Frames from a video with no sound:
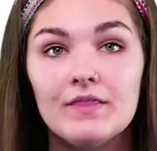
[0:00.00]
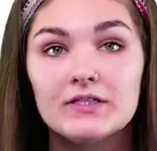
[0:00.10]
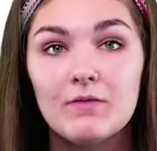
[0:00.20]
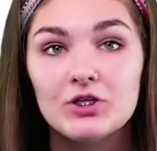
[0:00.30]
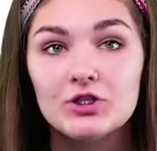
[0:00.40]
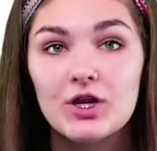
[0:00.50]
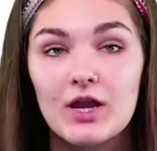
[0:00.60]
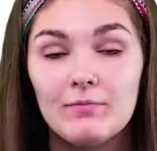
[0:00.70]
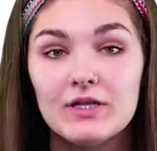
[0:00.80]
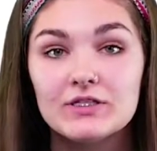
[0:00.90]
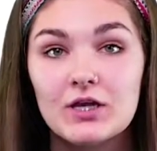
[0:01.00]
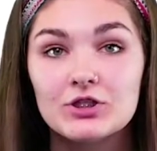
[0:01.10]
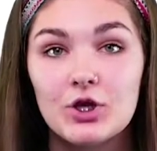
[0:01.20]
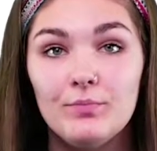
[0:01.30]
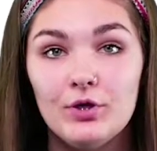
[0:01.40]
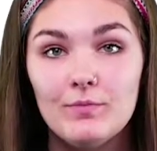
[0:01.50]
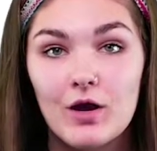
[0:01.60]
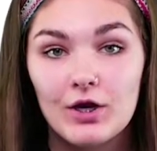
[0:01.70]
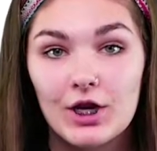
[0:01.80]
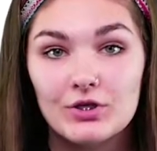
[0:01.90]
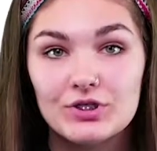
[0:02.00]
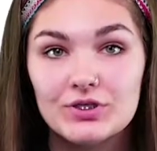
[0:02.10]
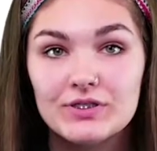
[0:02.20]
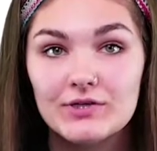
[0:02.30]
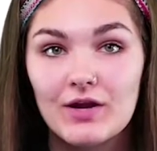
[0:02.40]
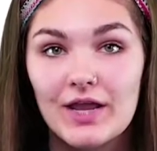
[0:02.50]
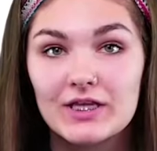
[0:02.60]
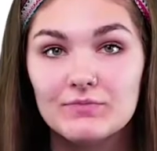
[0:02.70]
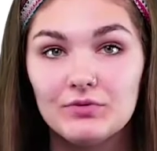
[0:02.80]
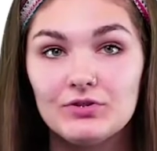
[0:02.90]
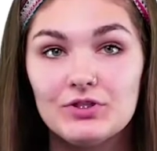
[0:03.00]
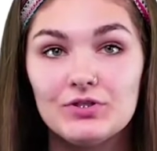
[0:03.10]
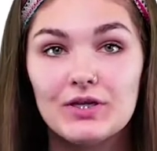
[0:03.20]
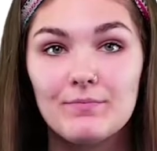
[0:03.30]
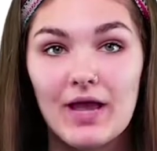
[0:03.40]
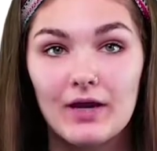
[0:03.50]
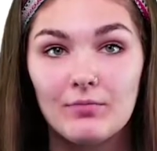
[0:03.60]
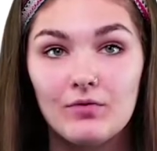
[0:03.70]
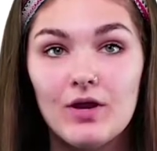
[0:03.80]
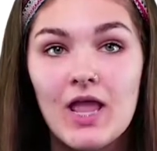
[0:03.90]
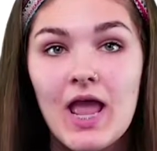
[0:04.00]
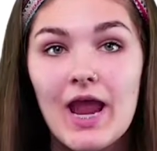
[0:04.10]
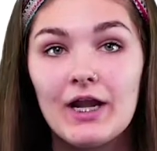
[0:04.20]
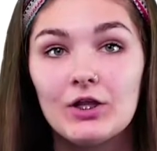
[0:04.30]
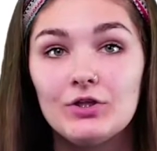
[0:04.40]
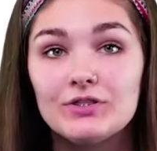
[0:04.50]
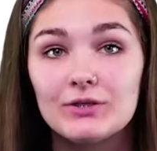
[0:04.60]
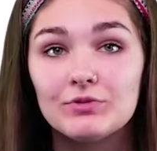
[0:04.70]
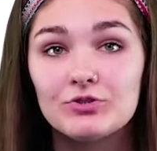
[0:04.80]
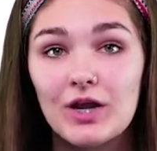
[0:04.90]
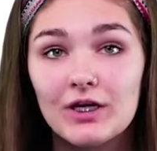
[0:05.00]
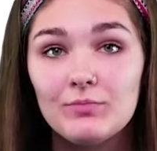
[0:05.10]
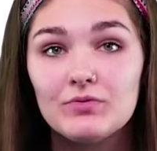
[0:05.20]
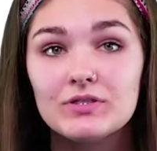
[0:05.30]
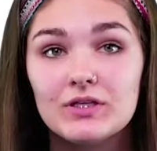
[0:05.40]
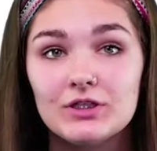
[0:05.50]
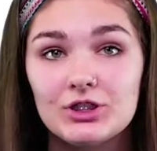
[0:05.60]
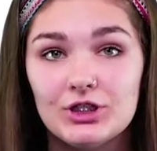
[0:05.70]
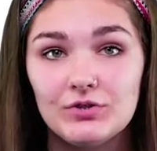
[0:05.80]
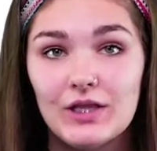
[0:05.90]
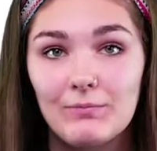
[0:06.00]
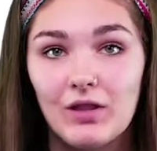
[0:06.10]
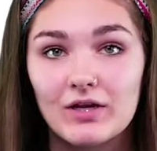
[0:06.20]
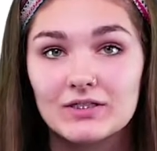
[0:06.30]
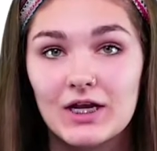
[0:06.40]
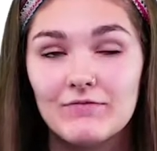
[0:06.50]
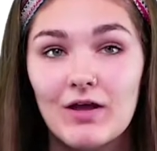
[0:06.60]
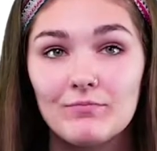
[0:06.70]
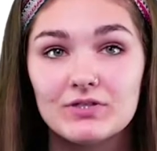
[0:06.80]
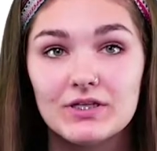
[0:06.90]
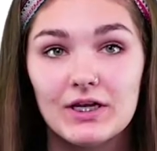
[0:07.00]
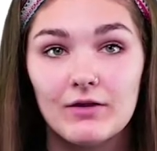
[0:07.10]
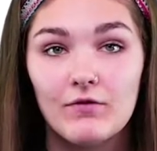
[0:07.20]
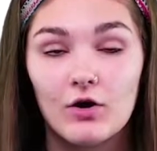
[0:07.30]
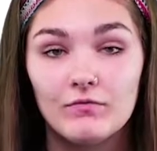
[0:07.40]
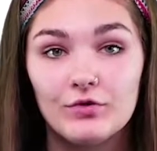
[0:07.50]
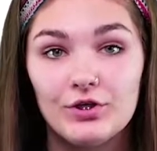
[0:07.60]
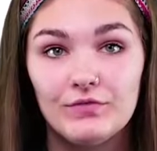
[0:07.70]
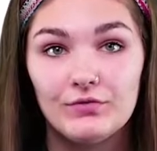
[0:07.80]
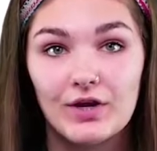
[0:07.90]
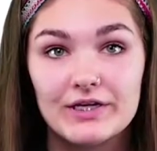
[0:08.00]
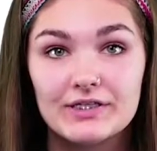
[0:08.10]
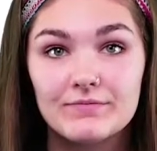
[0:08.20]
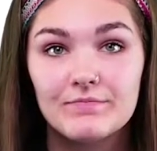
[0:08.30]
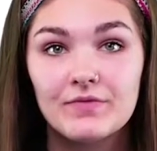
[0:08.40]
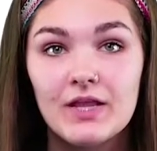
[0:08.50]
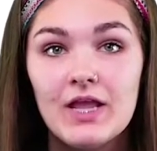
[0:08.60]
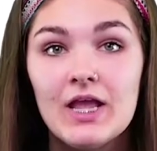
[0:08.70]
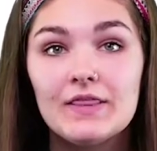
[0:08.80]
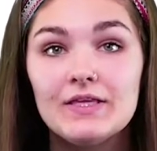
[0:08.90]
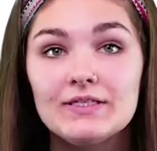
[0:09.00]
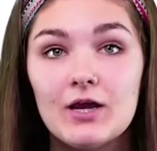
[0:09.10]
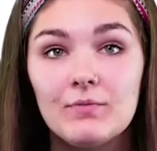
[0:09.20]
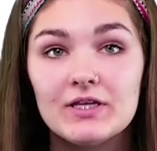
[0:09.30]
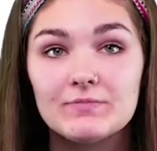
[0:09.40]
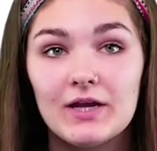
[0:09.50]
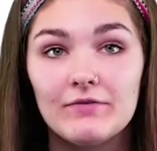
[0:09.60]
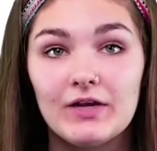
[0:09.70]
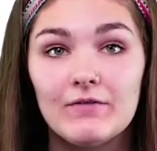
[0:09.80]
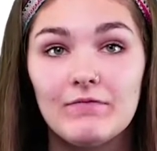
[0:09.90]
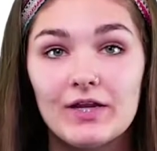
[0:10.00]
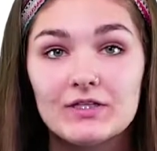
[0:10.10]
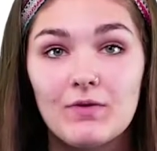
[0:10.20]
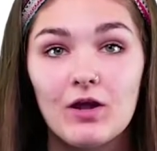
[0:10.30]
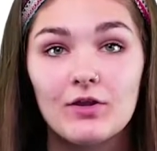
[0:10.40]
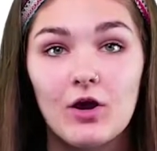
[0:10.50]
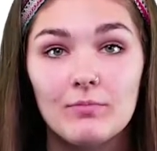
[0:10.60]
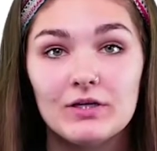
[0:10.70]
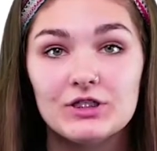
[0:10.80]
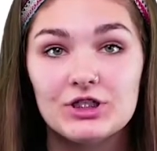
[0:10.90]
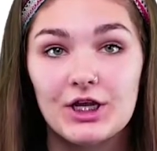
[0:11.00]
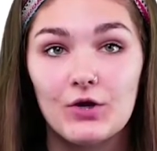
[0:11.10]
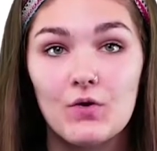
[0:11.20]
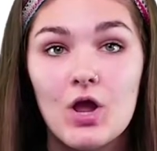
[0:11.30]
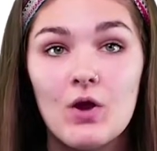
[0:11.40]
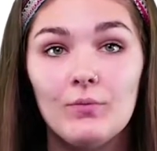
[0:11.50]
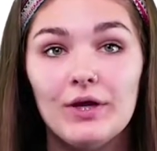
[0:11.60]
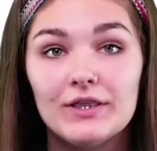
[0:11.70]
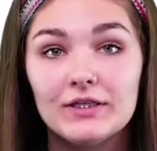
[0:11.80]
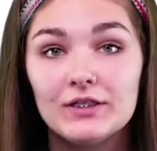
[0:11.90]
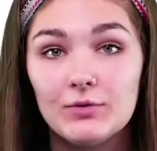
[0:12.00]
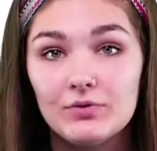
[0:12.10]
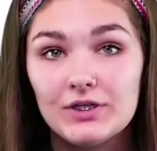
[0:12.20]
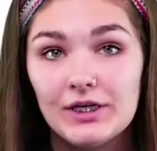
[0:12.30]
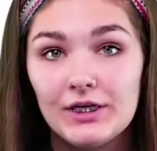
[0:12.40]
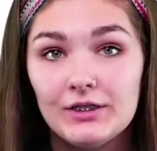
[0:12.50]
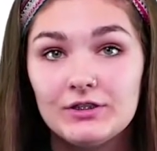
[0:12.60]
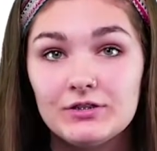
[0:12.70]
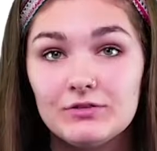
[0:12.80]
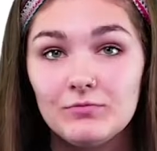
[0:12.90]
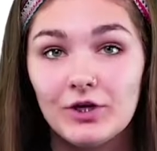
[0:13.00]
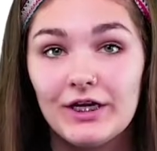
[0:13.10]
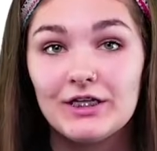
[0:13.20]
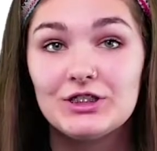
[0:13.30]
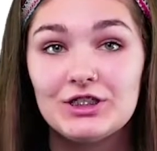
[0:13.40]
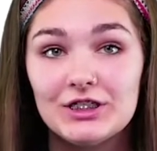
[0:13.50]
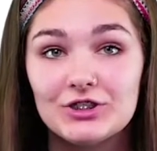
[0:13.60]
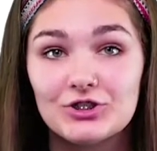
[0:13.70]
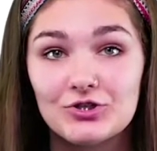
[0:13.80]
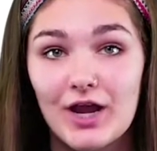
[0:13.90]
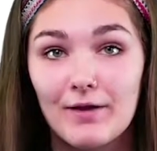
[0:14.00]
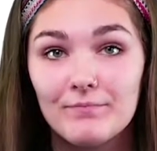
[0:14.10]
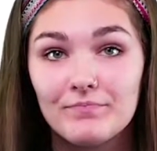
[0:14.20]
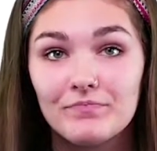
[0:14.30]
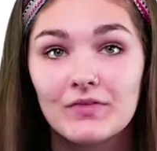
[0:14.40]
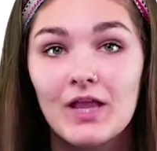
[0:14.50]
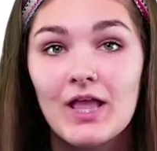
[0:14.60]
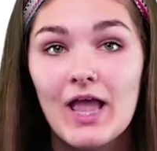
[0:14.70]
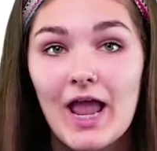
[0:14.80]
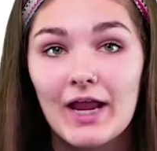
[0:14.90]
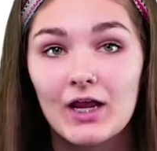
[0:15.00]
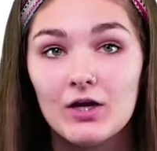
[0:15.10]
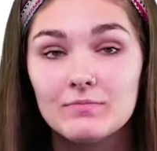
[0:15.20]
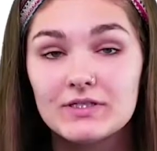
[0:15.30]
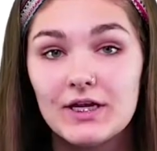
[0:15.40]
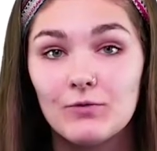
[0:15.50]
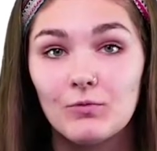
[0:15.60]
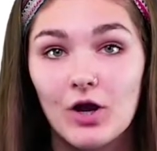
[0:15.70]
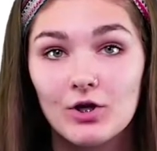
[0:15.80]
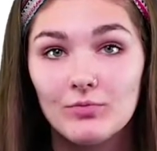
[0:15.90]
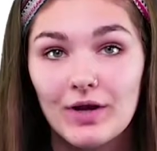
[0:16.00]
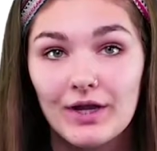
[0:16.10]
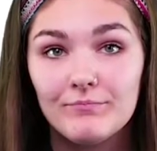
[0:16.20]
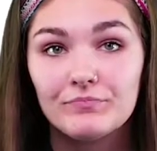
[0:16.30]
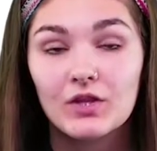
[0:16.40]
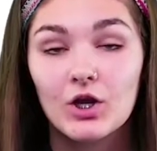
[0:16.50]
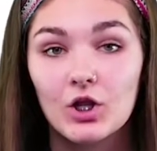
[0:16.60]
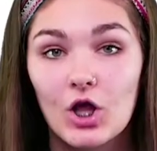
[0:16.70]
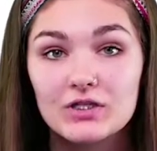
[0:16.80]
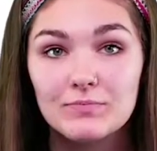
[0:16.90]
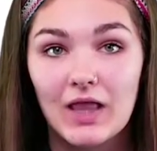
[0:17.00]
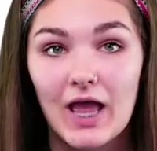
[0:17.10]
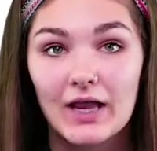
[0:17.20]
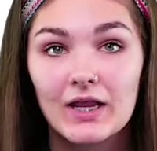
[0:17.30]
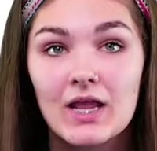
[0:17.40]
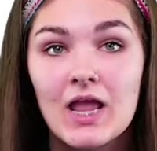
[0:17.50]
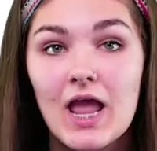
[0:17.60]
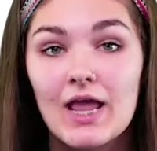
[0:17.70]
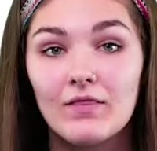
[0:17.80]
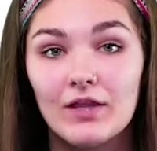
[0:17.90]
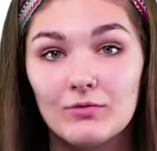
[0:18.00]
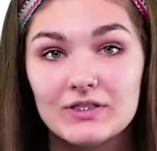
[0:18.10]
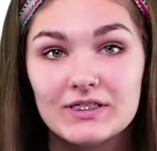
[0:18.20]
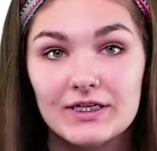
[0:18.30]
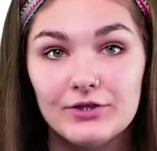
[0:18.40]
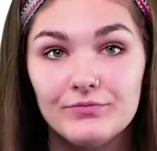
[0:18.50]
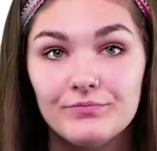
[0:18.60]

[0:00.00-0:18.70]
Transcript: This modular helmet is also Boom Audio 20S Bluetooth compatible and includes a retractable sun shield that blocks 95% of harmful UV rays. This helmet is made of an advanced polycarbonate shell with a double D ring chin strap and comes in rocker red, gloss black, and liquid steel.